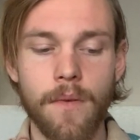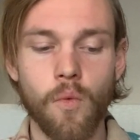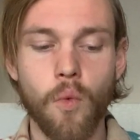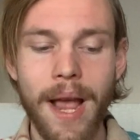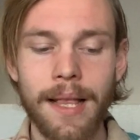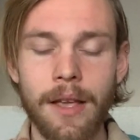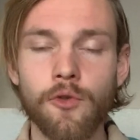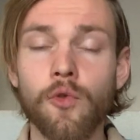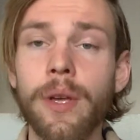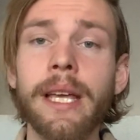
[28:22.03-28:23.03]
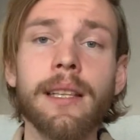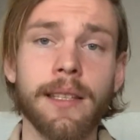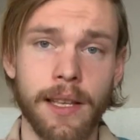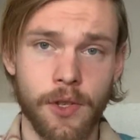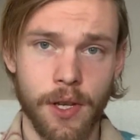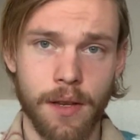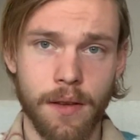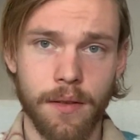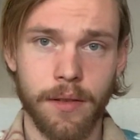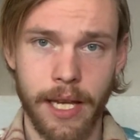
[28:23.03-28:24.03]
When real teaching
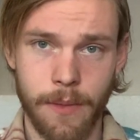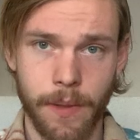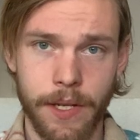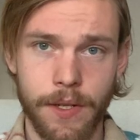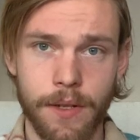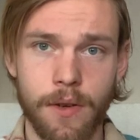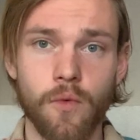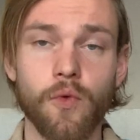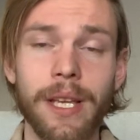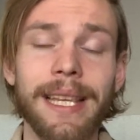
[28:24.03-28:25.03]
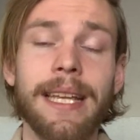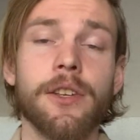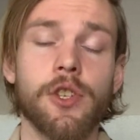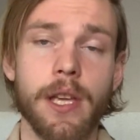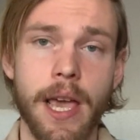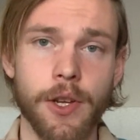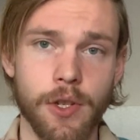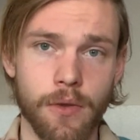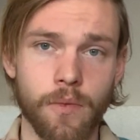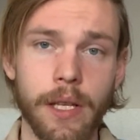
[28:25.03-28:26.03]
takes place, real
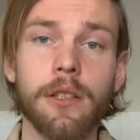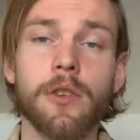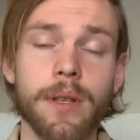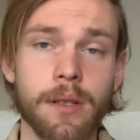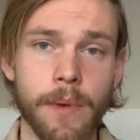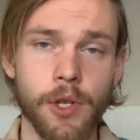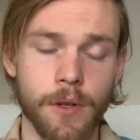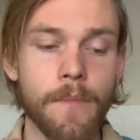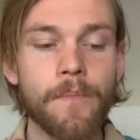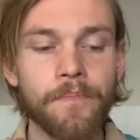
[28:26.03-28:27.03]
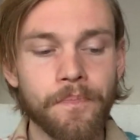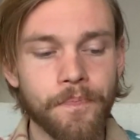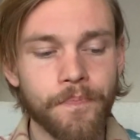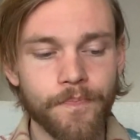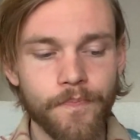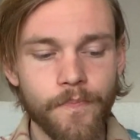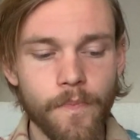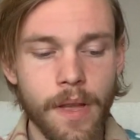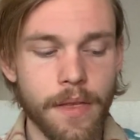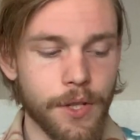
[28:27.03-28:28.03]
initiation, real transmission,
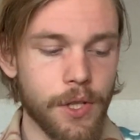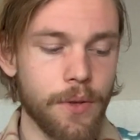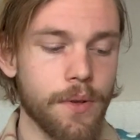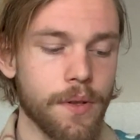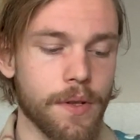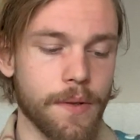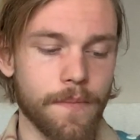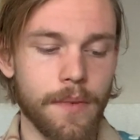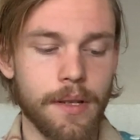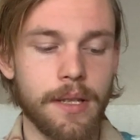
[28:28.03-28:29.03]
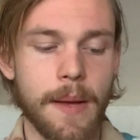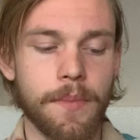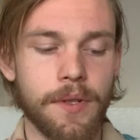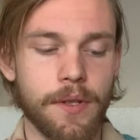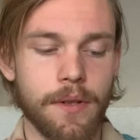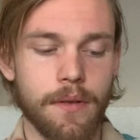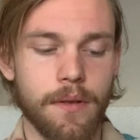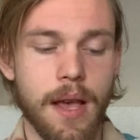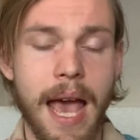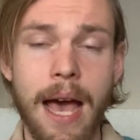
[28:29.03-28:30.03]
the student steps
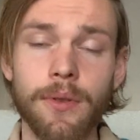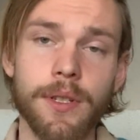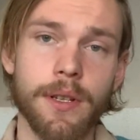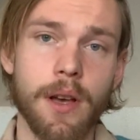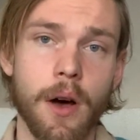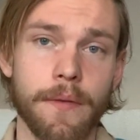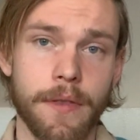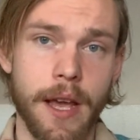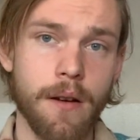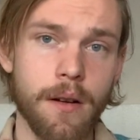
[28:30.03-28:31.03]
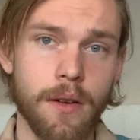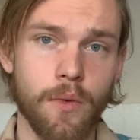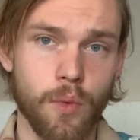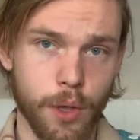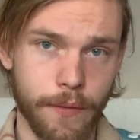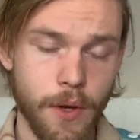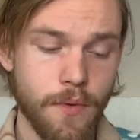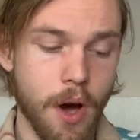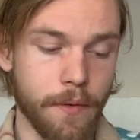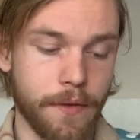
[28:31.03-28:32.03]
out of their
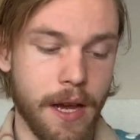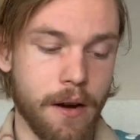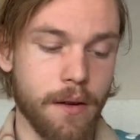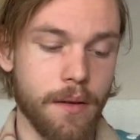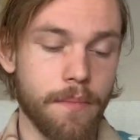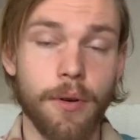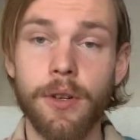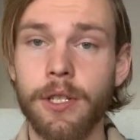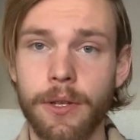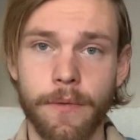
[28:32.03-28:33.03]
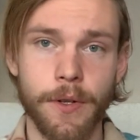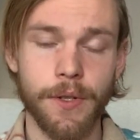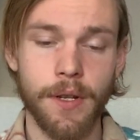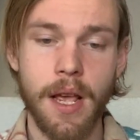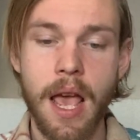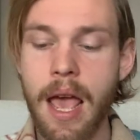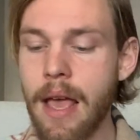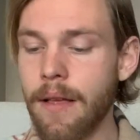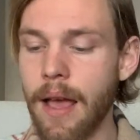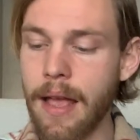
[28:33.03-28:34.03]
worldview, of their personal universe.
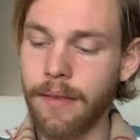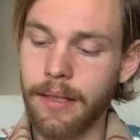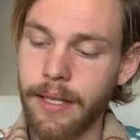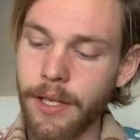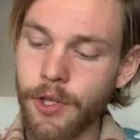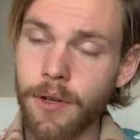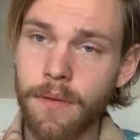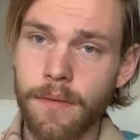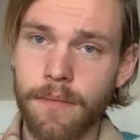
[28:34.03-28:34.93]
The teacher,